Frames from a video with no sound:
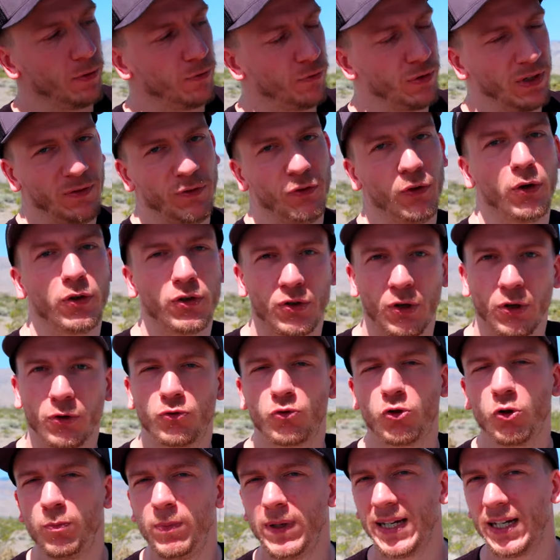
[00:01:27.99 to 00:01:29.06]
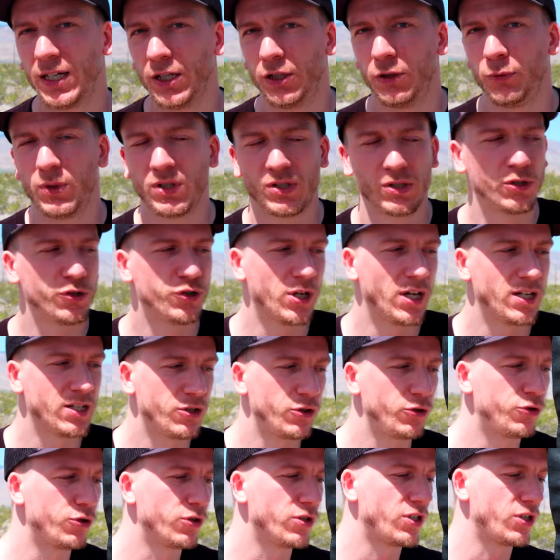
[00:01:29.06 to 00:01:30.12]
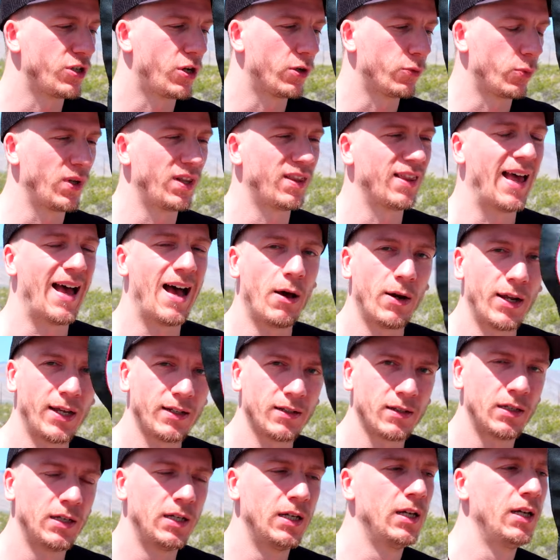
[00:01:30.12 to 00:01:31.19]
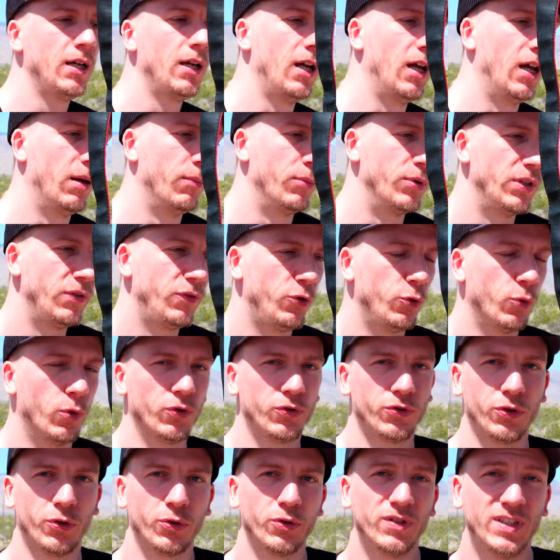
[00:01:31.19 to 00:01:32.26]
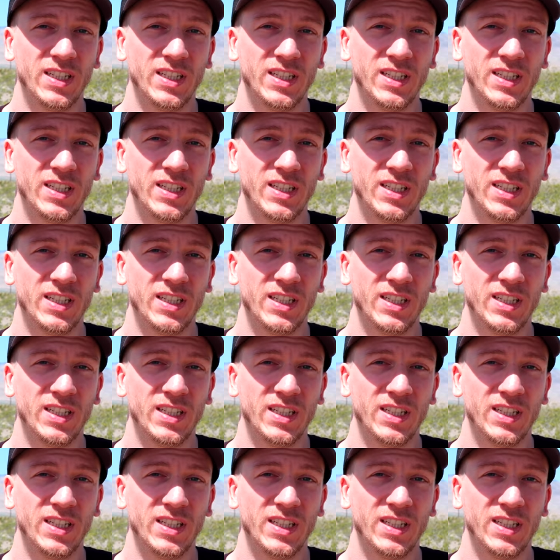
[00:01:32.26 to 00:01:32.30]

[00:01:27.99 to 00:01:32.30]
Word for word: If you're a true beginner, we suggest you just start without it. Uh, but if you want to go